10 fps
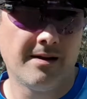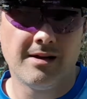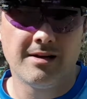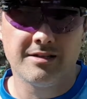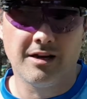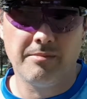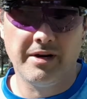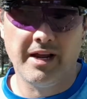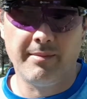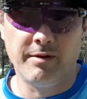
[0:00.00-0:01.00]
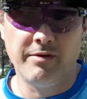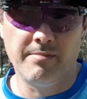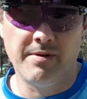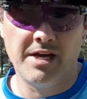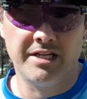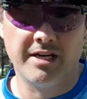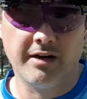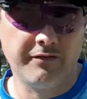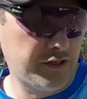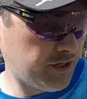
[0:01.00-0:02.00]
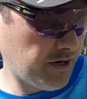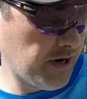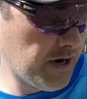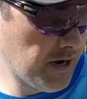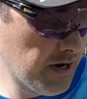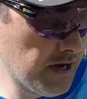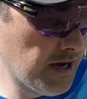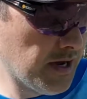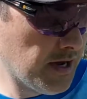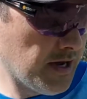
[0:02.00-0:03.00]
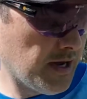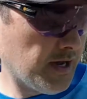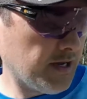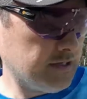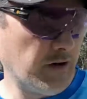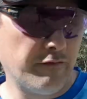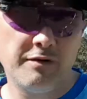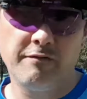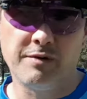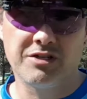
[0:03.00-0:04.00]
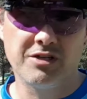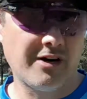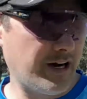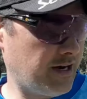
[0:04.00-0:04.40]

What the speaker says: So I'm pretty happy with the bare shaft tune. So I've moved my sight,